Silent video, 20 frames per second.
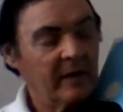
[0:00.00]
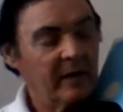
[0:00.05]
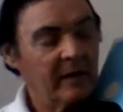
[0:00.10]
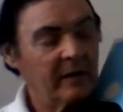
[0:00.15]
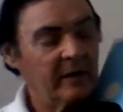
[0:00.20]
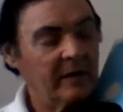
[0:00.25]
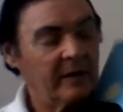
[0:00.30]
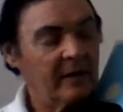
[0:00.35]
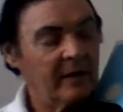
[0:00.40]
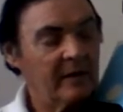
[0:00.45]

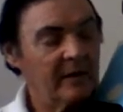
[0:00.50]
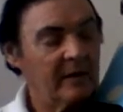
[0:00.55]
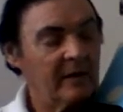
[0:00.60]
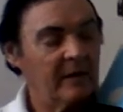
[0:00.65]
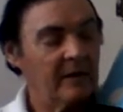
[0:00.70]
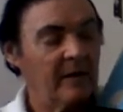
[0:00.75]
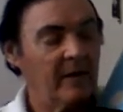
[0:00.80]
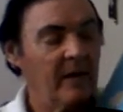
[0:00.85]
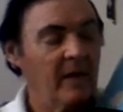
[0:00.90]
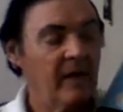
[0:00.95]
And uh,
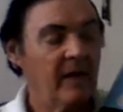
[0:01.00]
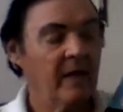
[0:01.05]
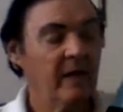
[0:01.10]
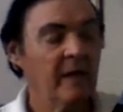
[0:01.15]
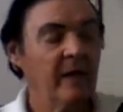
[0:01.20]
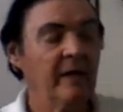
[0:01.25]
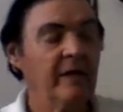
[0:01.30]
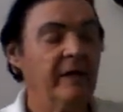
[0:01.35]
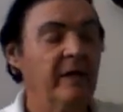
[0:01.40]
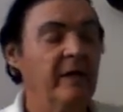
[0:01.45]

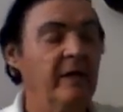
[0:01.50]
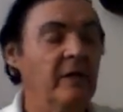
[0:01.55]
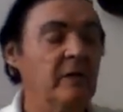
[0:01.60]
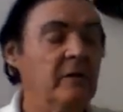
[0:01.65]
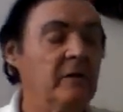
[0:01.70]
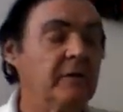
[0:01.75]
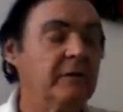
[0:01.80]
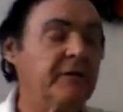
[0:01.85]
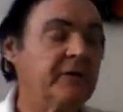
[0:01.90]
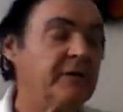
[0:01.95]
the
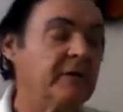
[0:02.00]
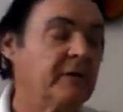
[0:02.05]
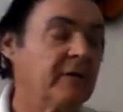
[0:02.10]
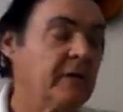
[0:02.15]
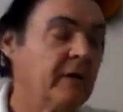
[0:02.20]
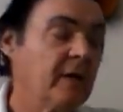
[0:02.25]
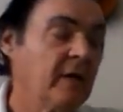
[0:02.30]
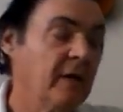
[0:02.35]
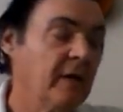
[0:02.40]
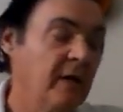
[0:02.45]
notes
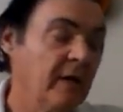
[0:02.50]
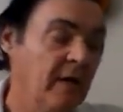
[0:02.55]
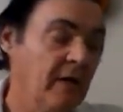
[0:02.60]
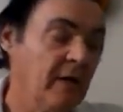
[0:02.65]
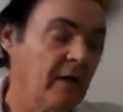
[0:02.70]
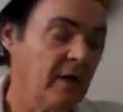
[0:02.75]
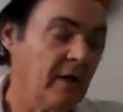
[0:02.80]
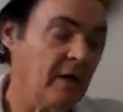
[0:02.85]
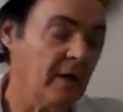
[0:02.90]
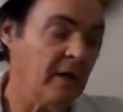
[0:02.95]

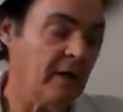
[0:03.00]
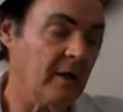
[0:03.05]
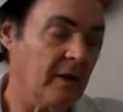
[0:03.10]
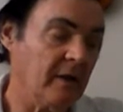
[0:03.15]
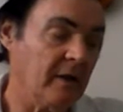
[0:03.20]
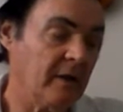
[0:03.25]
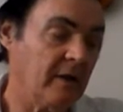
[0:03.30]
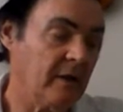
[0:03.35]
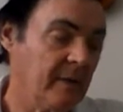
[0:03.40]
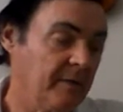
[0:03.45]

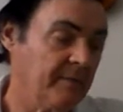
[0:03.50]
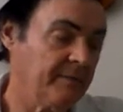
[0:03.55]
are